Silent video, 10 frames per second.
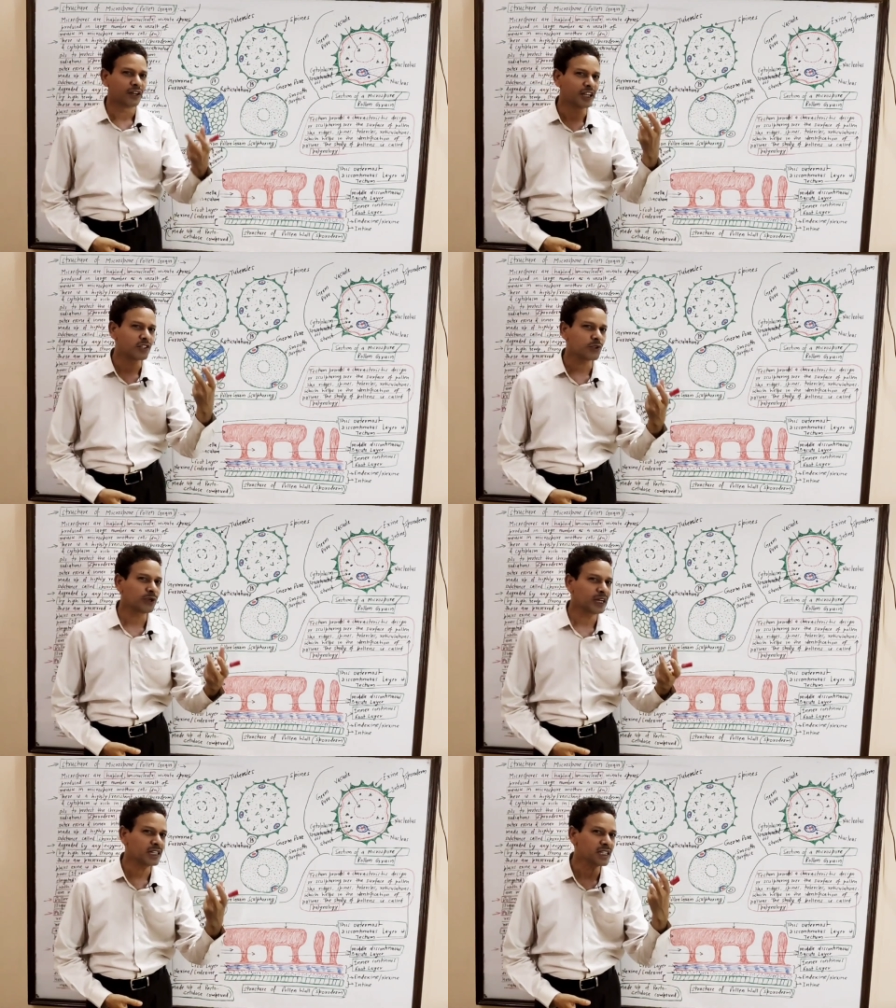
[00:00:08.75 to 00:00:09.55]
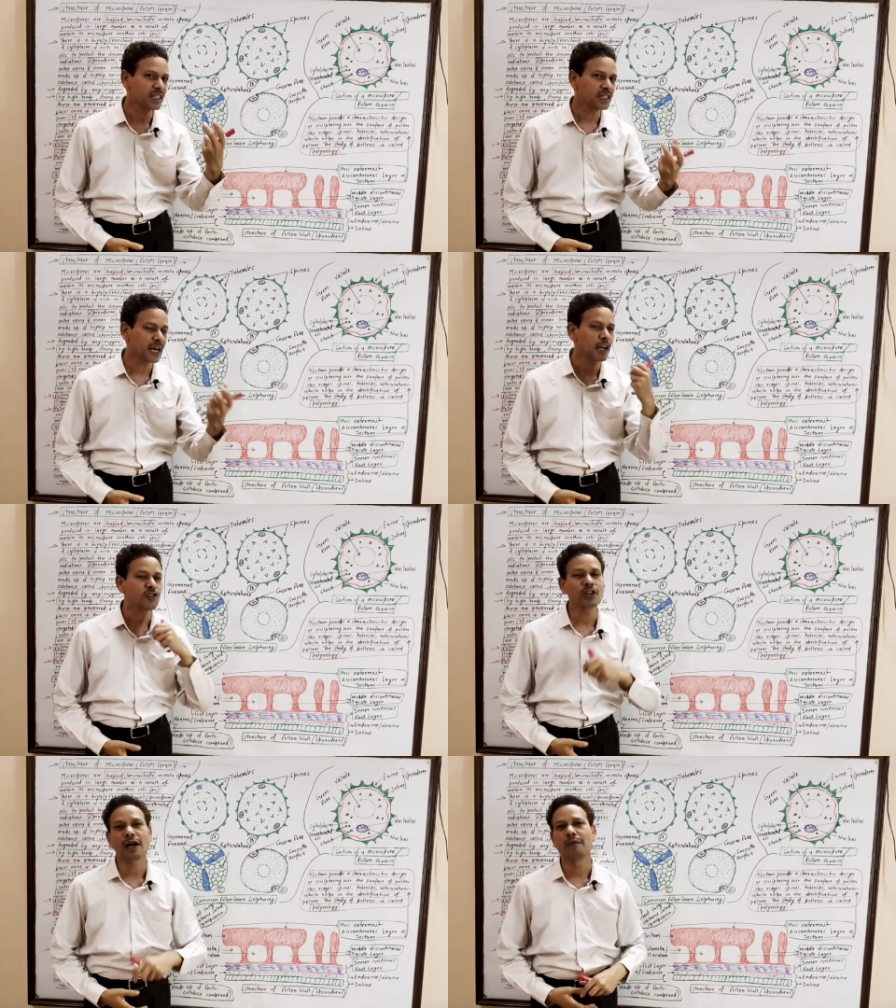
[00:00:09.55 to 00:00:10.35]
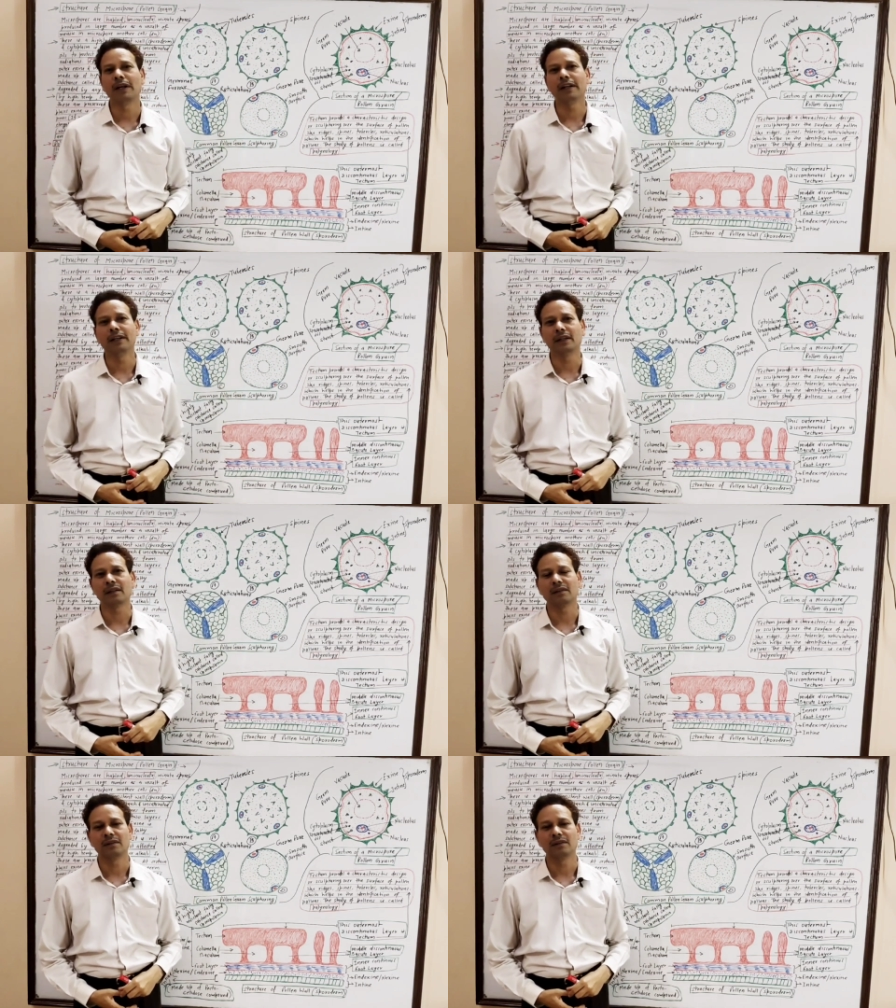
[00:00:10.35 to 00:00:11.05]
Dear students, in this lecture I will clear